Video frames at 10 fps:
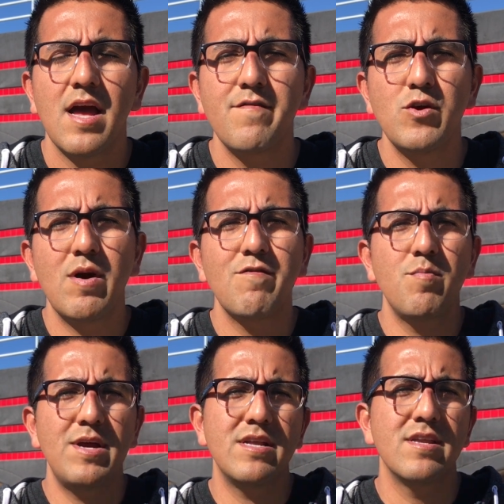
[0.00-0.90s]
have you
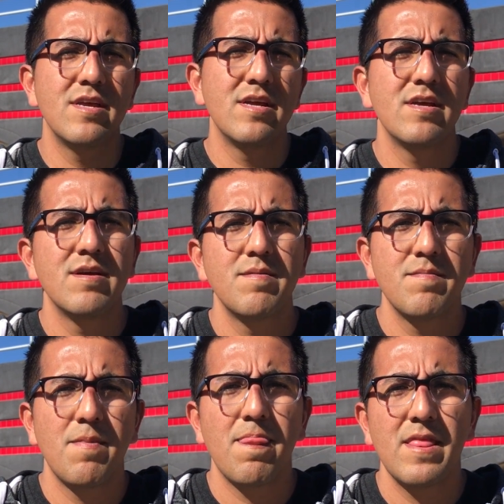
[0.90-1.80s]
ever been
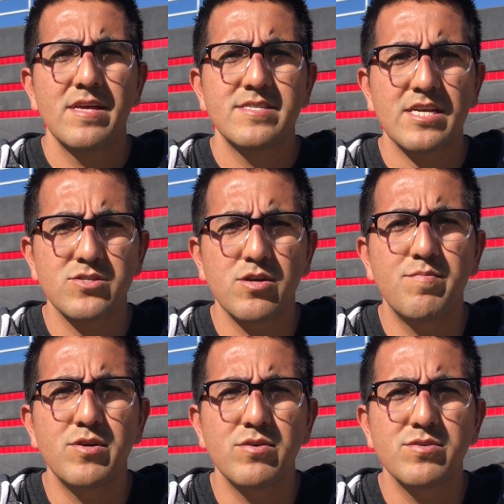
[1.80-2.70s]
sexually
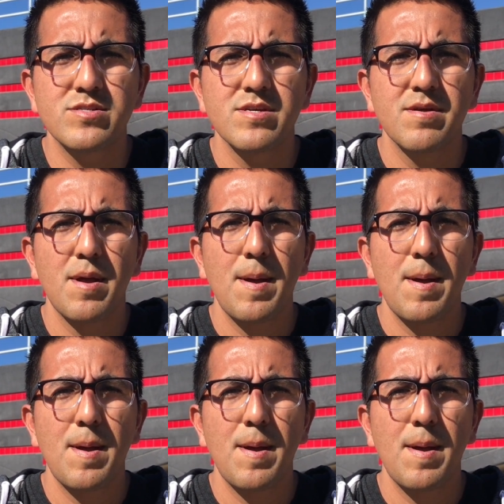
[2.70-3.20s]
abused?